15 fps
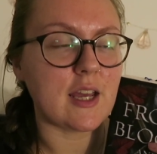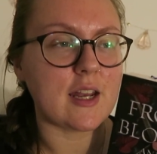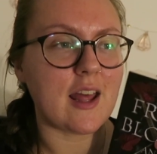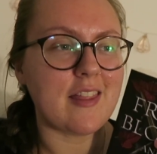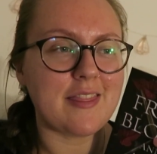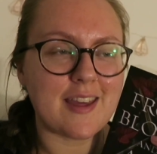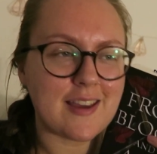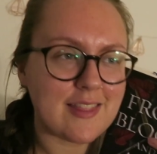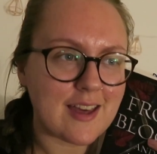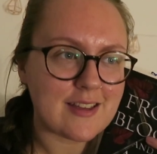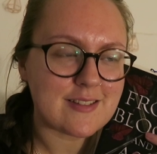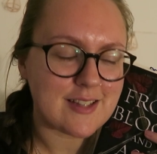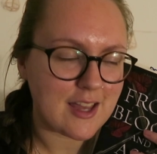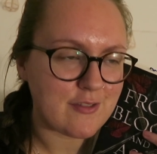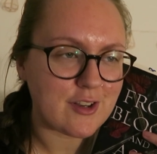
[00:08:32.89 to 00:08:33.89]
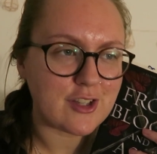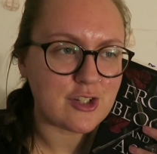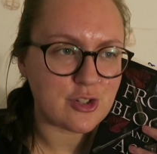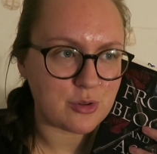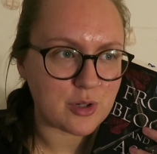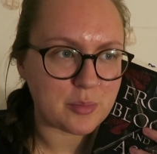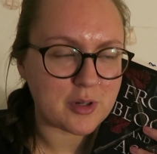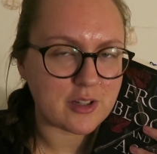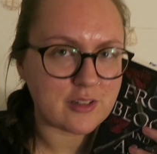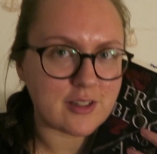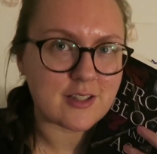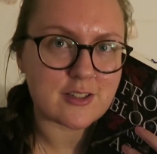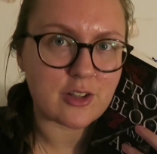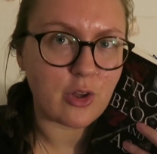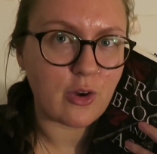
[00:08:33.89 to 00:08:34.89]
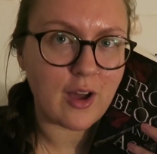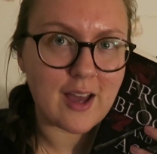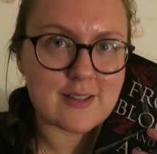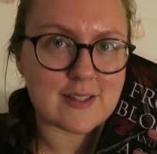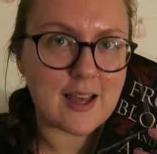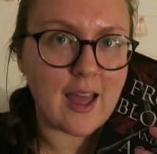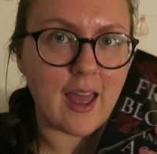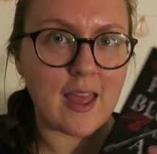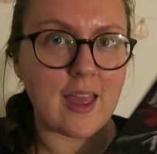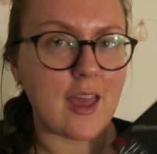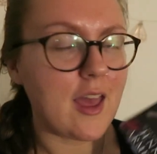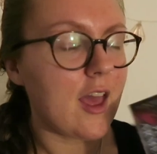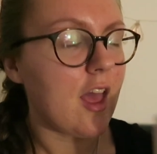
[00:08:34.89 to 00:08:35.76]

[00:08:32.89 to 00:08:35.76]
and I think that is definitely doable as long as I